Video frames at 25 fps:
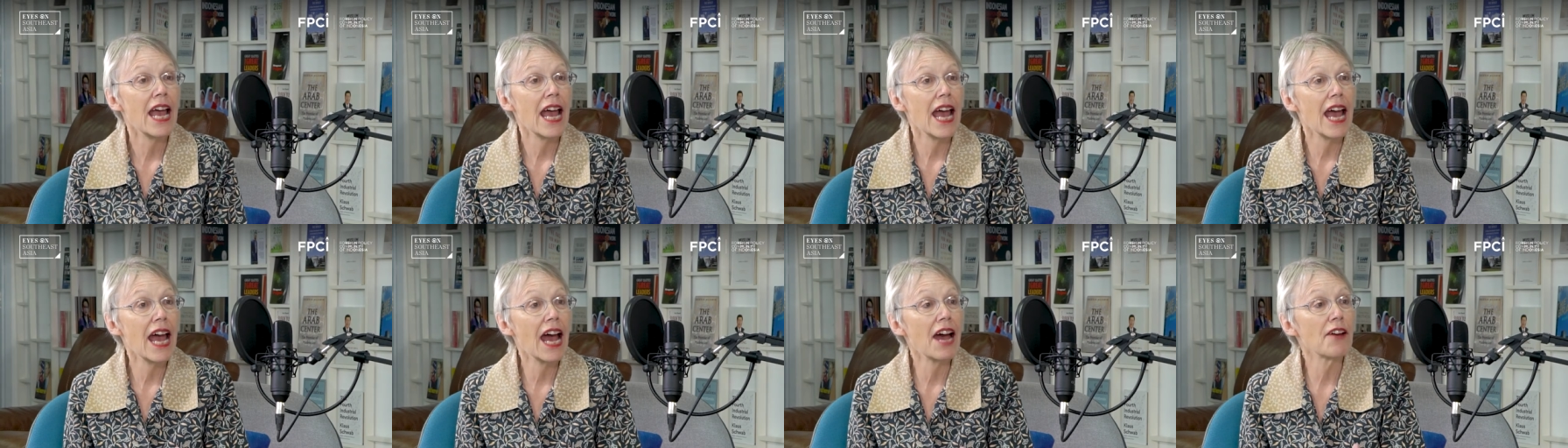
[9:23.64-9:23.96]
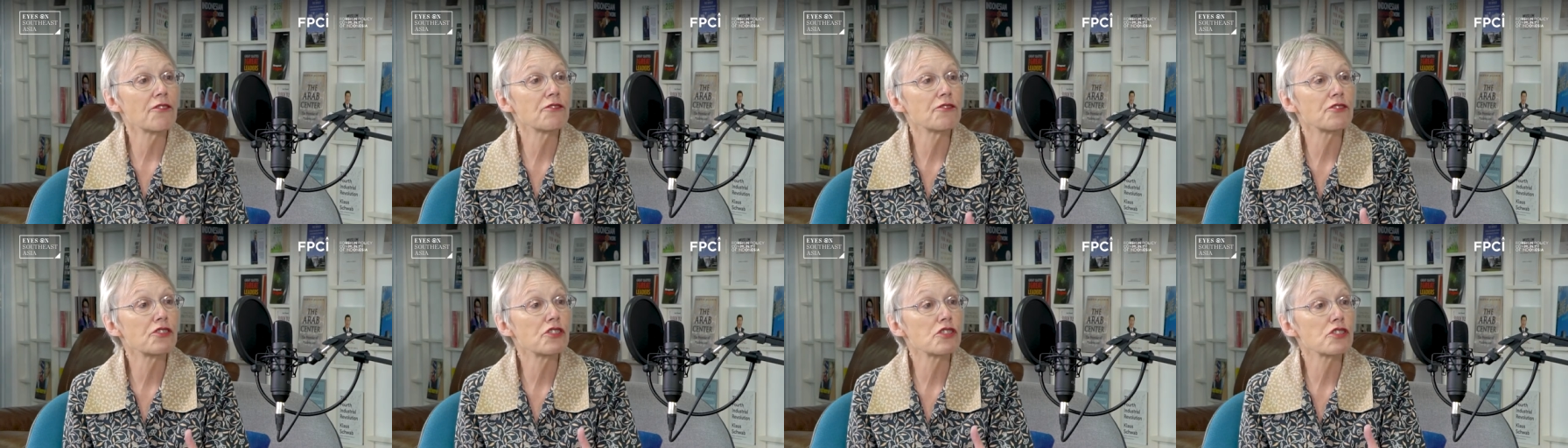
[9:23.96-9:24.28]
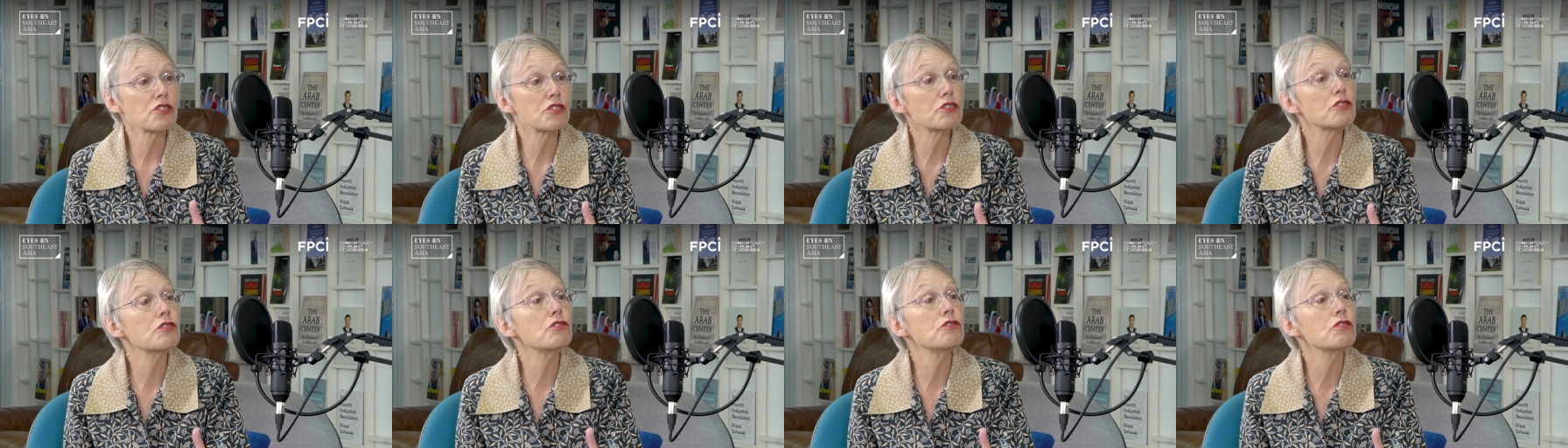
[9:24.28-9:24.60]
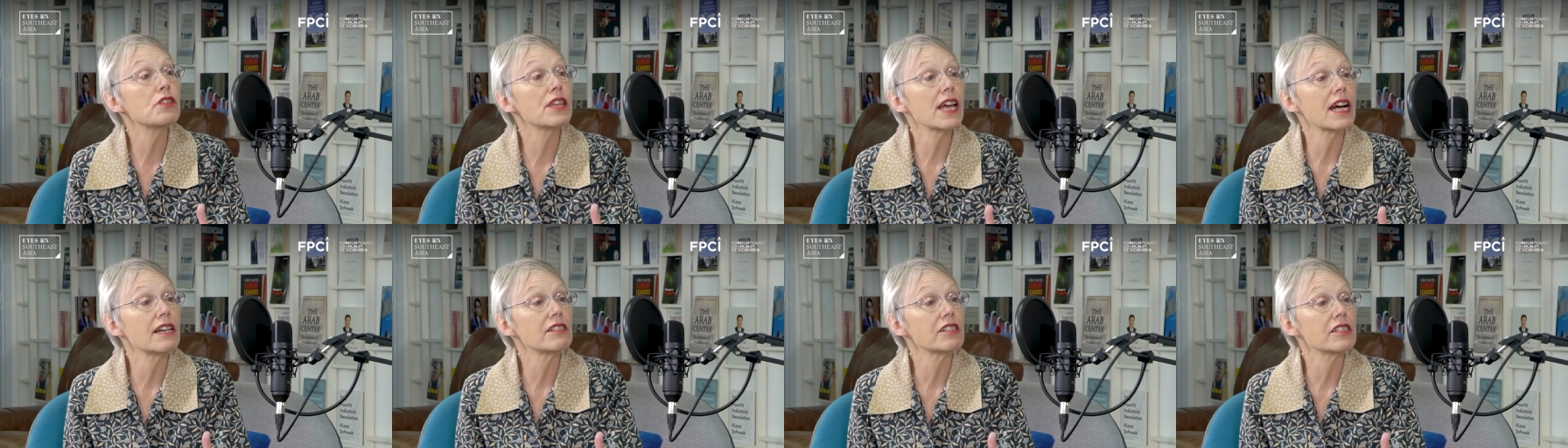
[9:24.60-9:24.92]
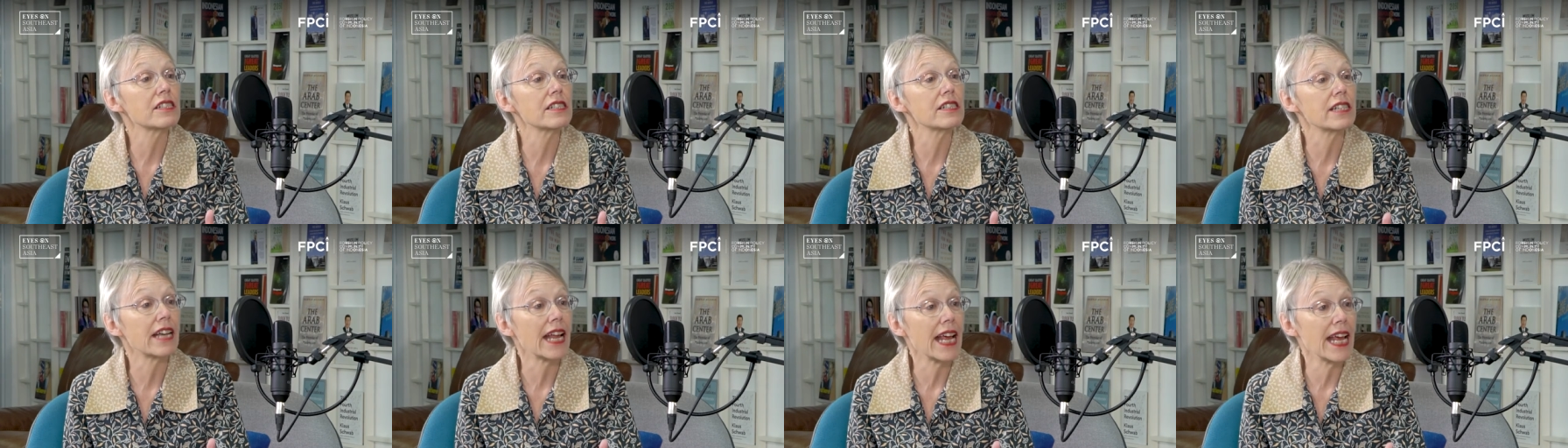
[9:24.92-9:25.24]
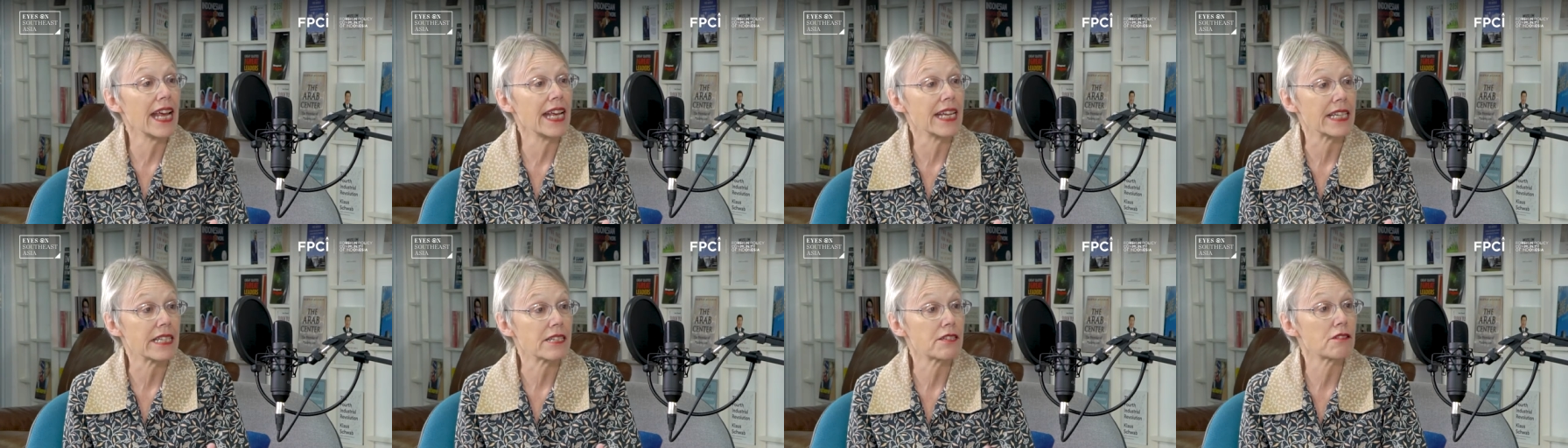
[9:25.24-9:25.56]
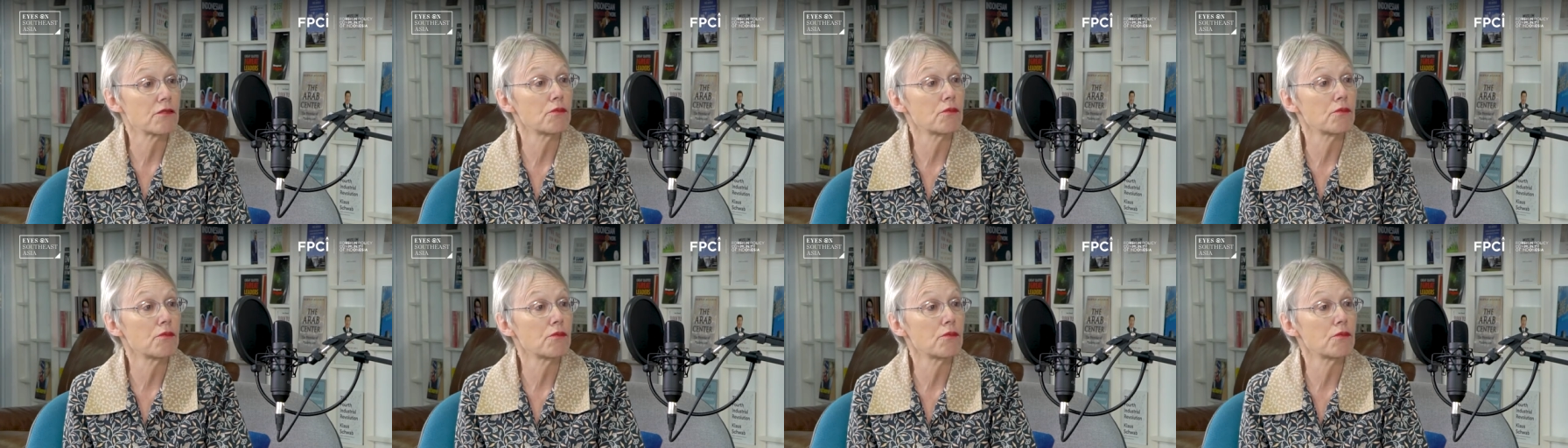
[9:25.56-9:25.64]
after 2008,